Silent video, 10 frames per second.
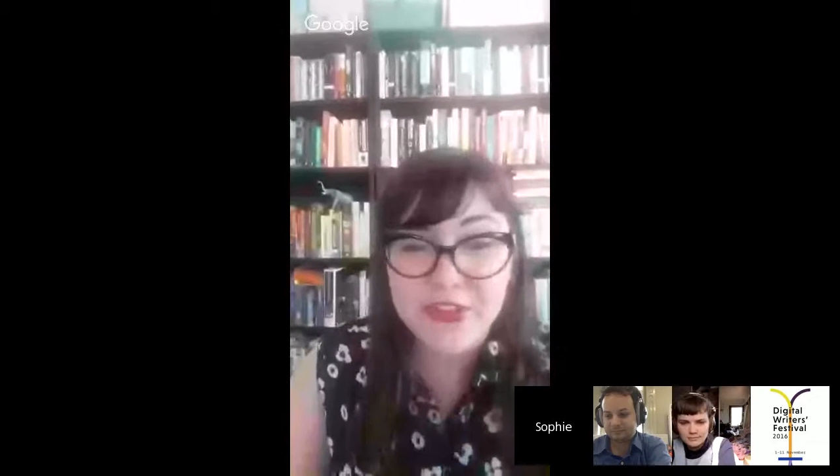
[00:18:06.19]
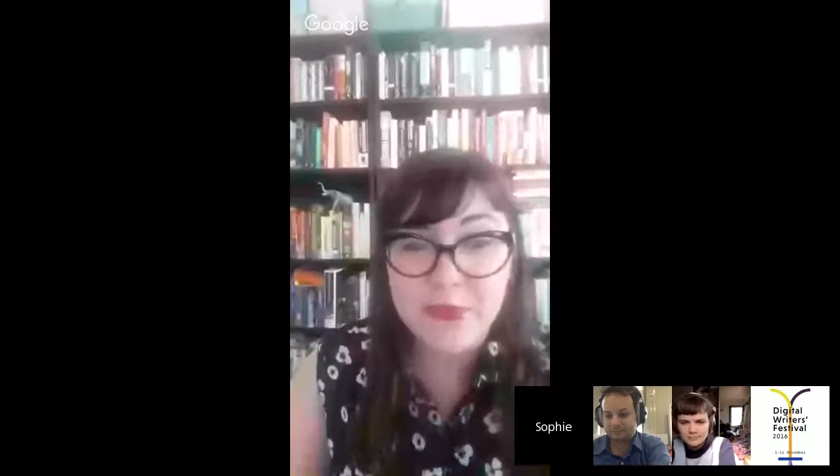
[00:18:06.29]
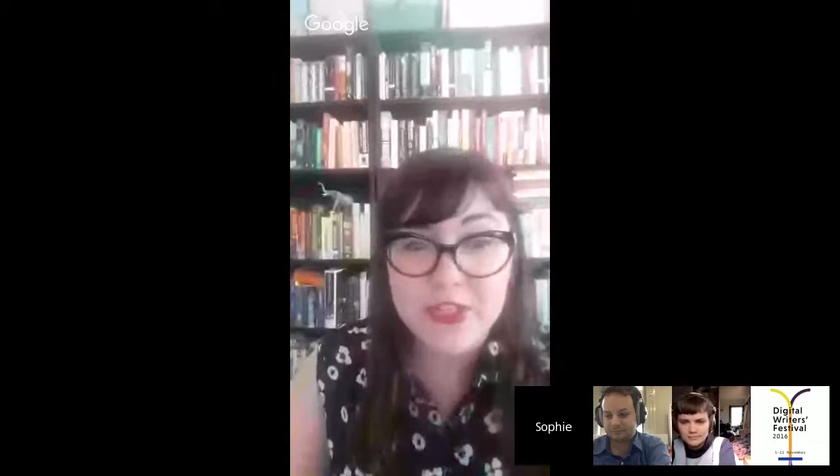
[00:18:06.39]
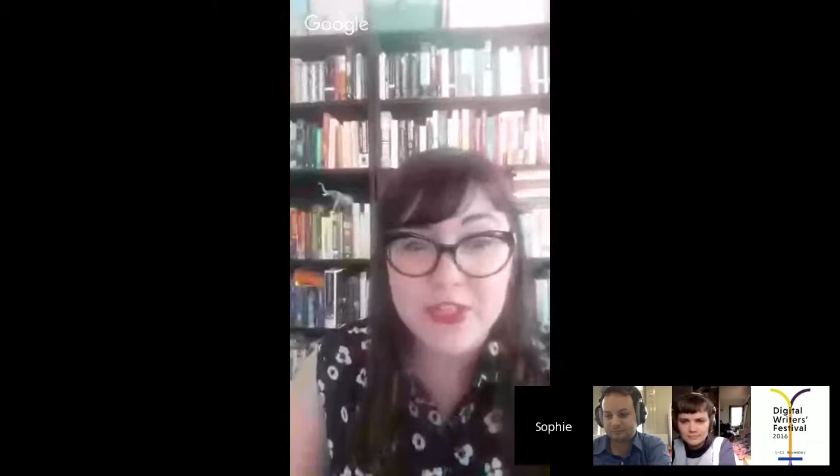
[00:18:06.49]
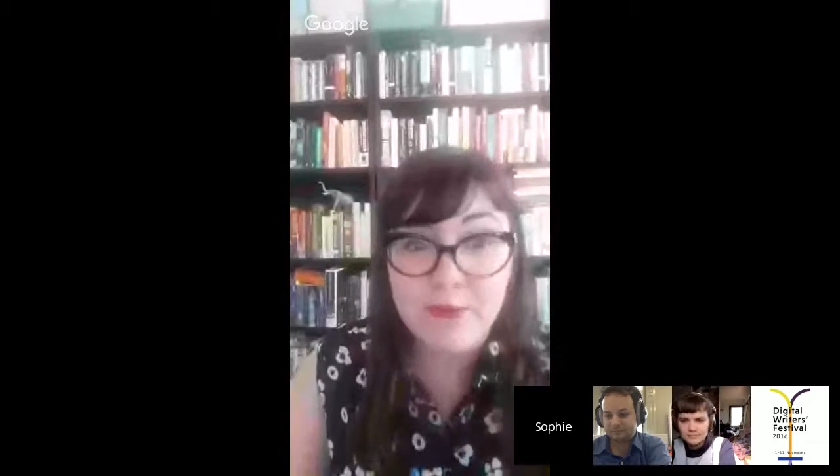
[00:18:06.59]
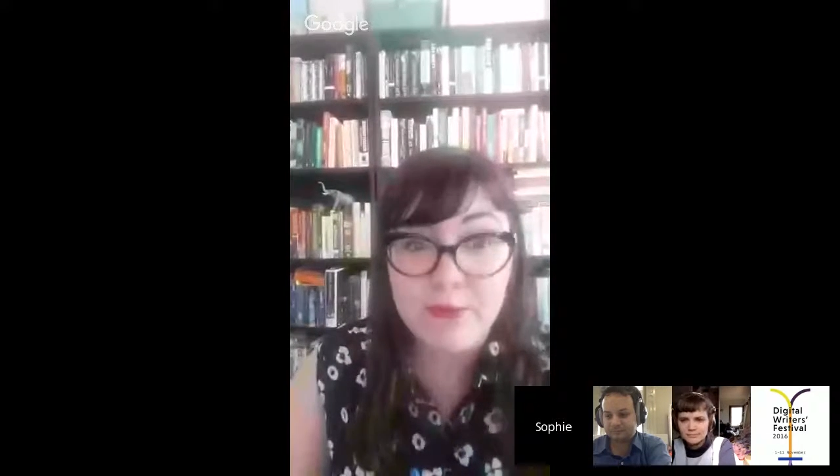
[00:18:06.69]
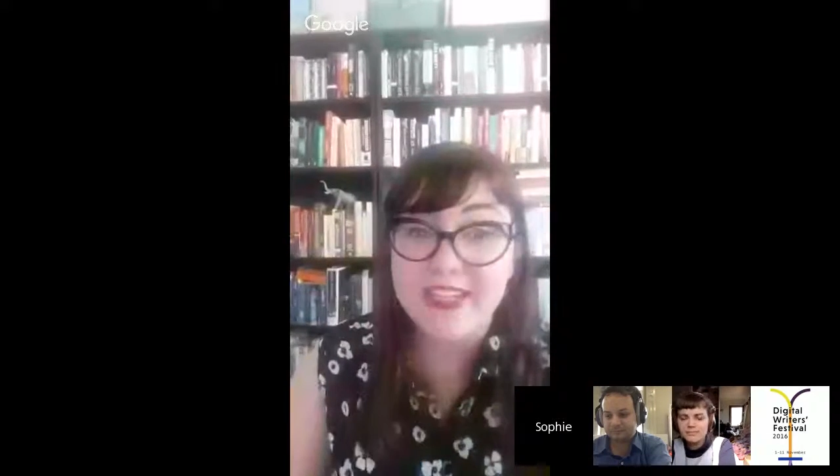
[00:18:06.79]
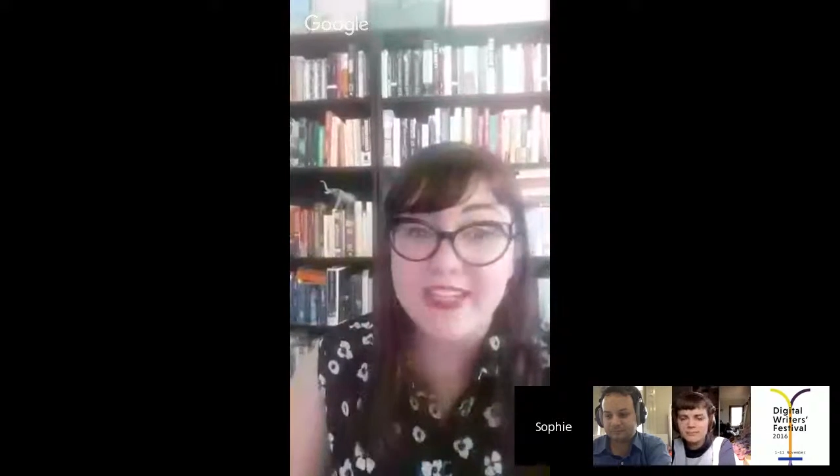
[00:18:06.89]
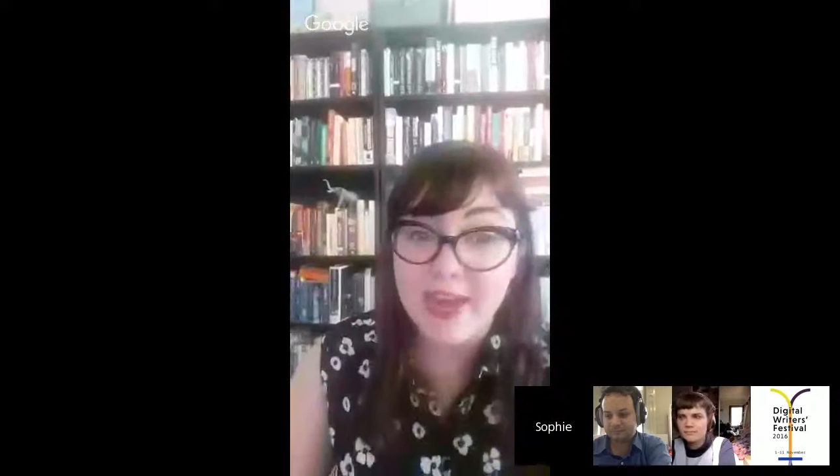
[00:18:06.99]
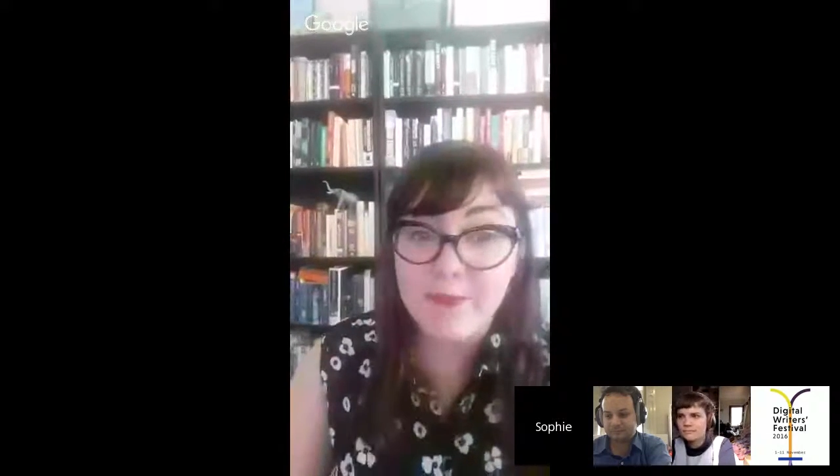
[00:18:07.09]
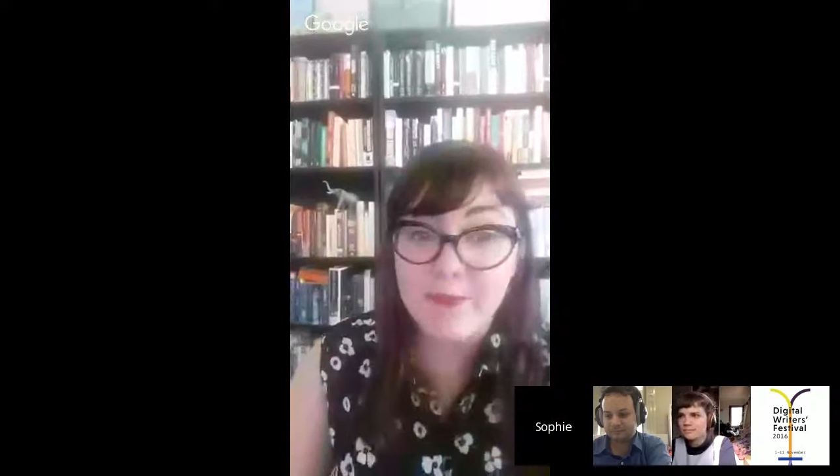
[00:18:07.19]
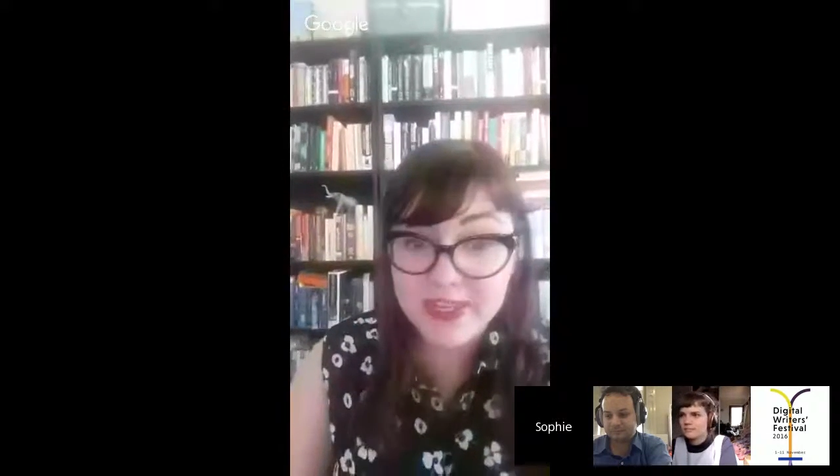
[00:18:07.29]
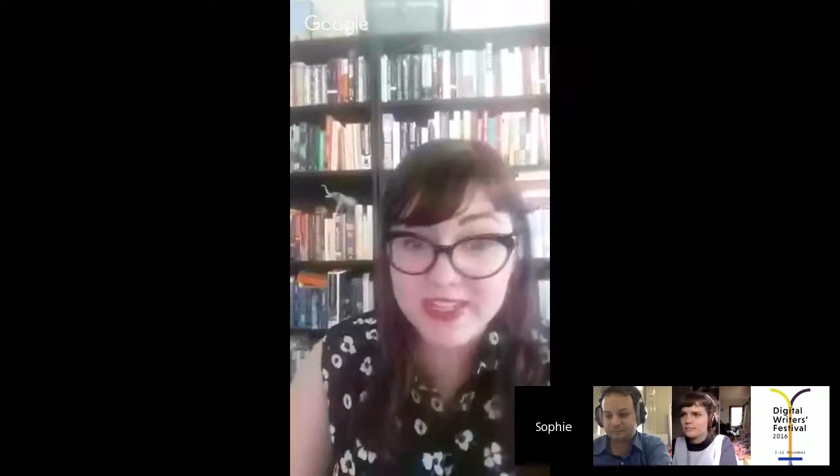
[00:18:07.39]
which I'm really happy with.